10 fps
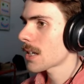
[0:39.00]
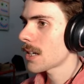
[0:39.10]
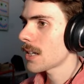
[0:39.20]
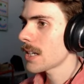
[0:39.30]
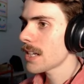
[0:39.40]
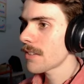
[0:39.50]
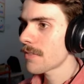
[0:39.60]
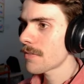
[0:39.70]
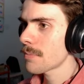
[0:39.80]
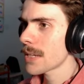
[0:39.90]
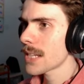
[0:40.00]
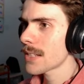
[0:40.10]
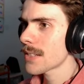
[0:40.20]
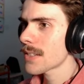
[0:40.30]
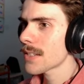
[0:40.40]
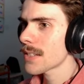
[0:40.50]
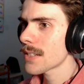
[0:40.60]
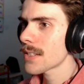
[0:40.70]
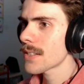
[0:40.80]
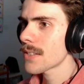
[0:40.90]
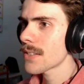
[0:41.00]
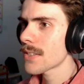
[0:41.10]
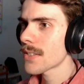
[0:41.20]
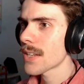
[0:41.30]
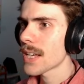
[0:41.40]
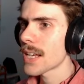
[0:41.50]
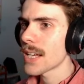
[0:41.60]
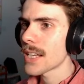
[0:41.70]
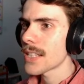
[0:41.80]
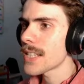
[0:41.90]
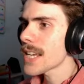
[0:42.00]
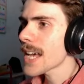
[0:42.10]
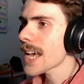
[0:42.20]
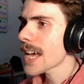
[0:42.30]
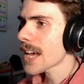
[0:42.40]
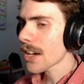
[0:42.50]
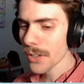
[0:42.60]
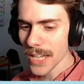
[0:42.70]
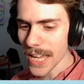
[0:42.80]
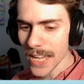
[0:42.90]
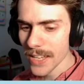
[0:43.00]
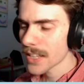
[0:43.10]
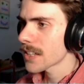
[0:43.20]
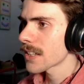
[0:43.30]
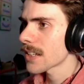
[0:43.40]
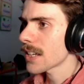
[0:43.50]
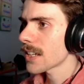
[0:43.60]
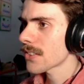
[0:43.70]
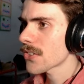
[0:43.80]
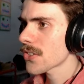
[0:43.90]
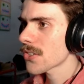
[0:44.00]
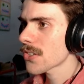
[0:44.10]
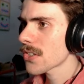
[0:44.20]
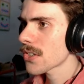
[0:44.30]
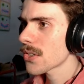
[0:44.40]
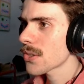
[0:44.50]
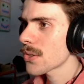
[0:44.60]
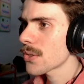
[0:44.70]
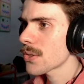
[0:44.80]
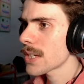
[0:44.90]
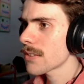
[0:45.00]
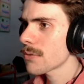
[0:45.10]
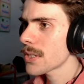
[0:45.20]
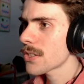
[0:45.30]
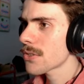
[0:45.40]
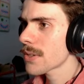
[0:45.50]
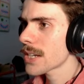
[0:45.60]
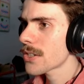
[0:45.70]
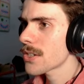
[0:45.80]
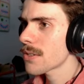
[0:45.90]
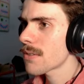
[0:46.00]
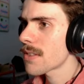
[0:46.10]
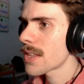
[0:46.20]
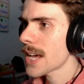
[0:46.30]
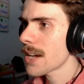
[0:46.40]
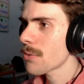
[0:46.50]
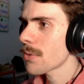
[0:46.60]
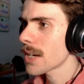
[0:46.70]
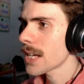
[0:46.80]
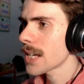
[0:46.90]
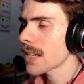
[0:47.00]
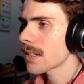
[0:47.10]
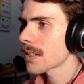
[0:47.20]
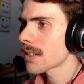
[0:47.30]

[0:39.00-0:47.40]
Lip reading: cliff bases. Yeah, okay. So if we stretch you that way